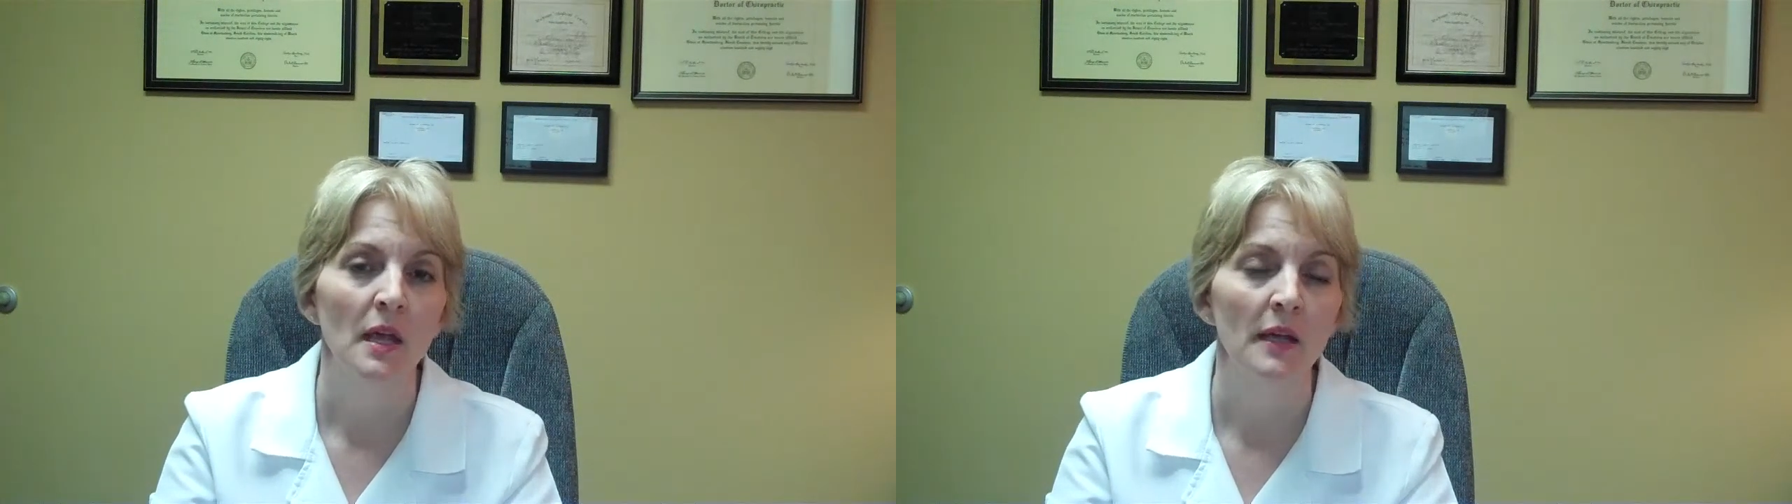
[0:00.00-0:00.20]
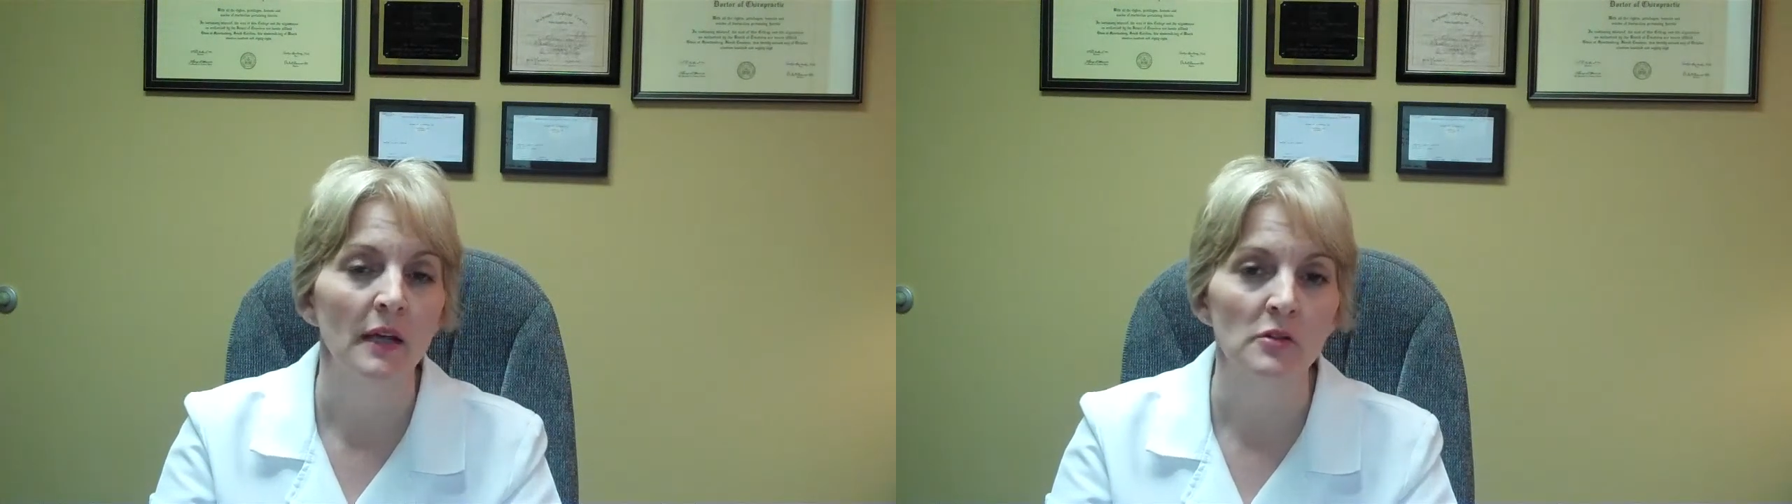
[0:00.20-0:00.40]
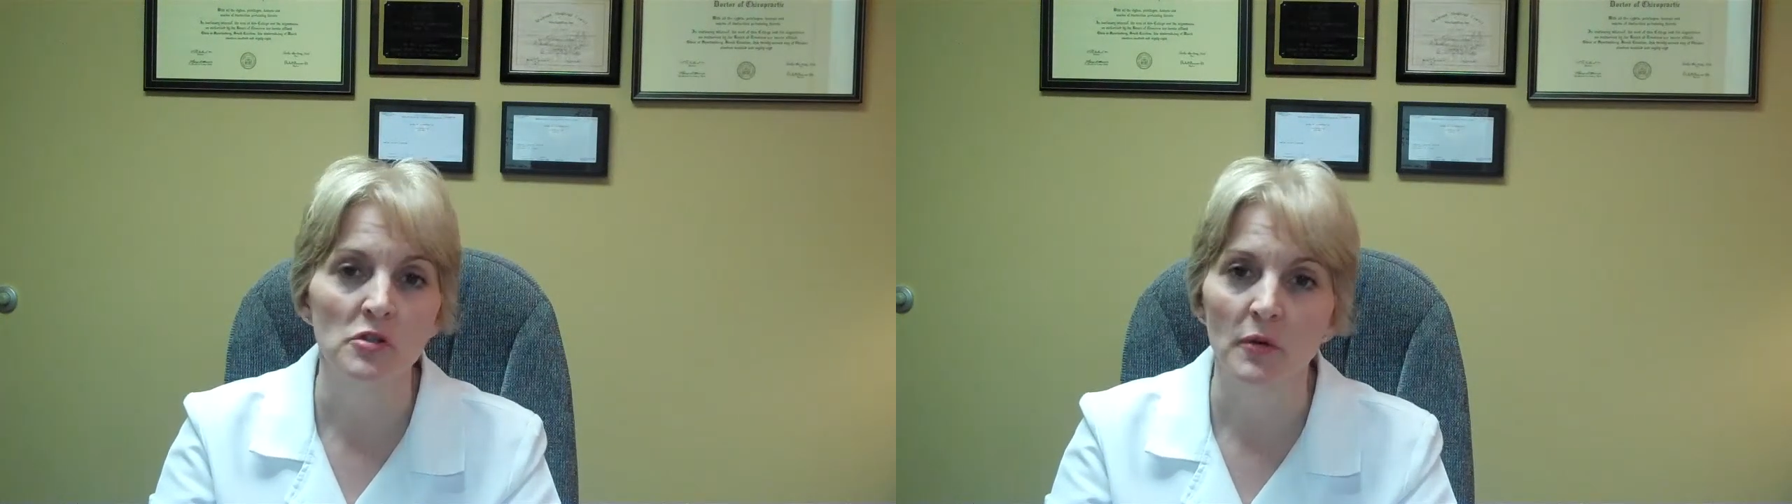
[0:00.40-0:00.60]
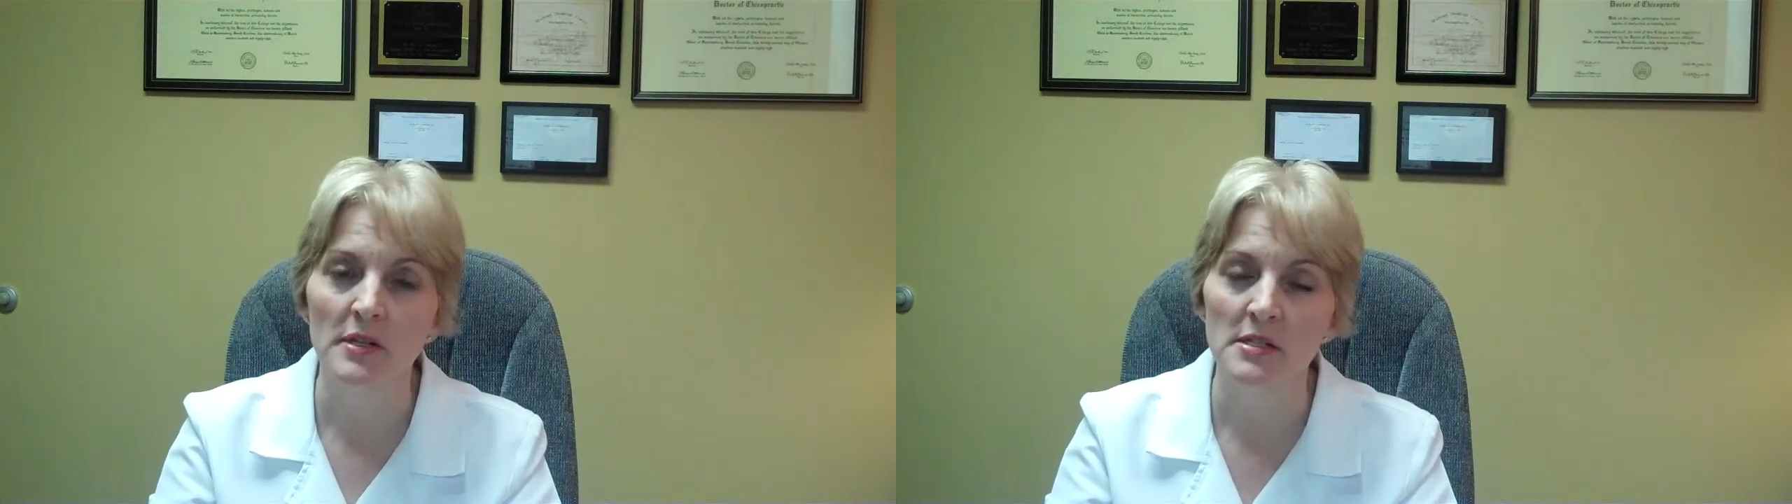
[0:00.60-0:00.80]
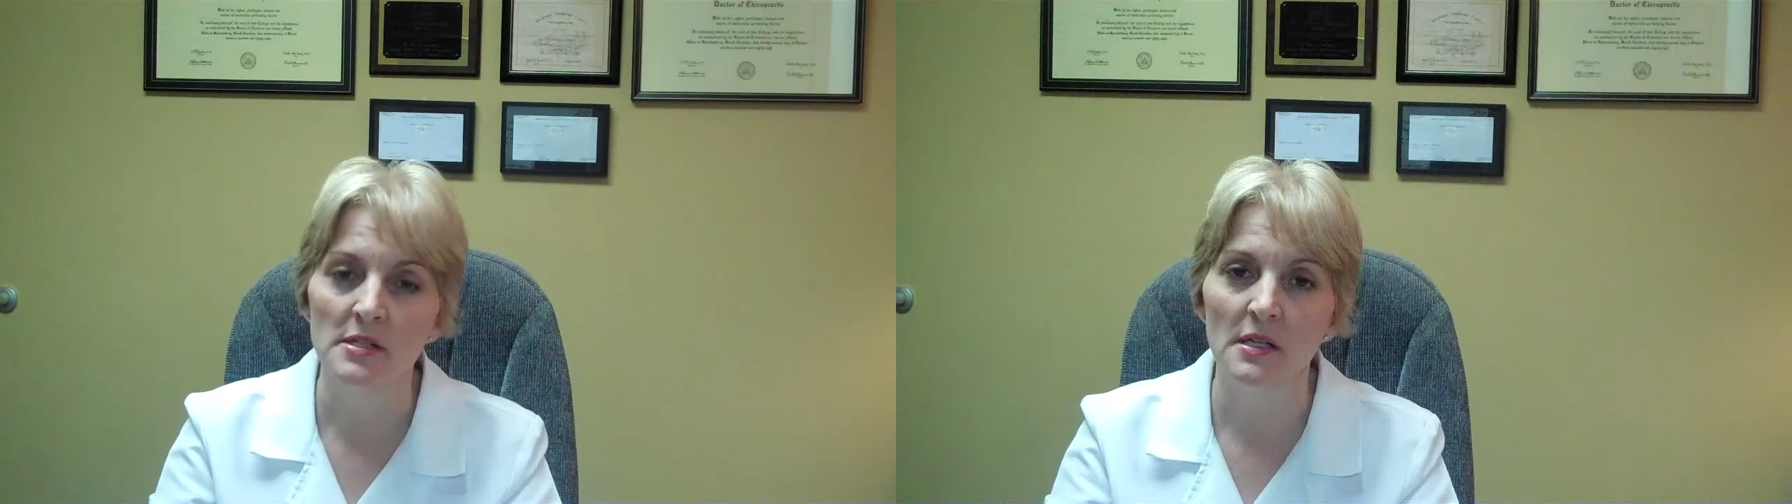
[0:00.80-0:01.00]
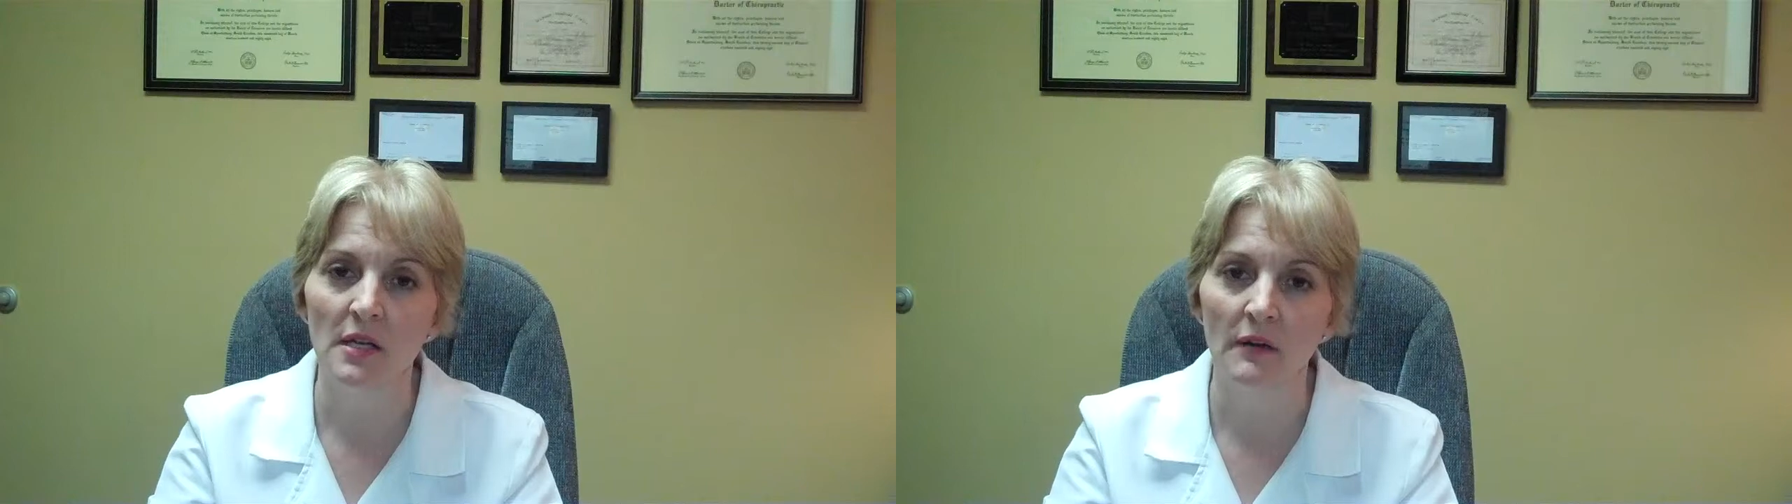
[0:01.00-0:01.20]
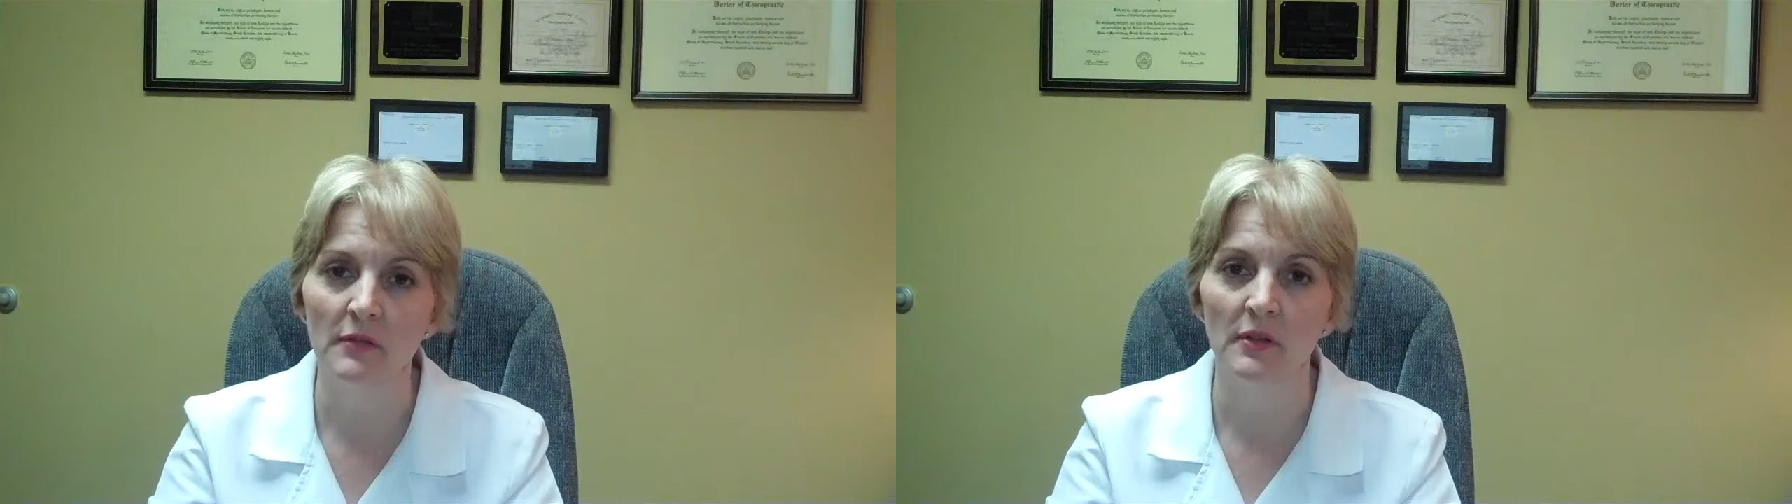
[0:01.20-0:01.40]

Now, insurance doesn't cover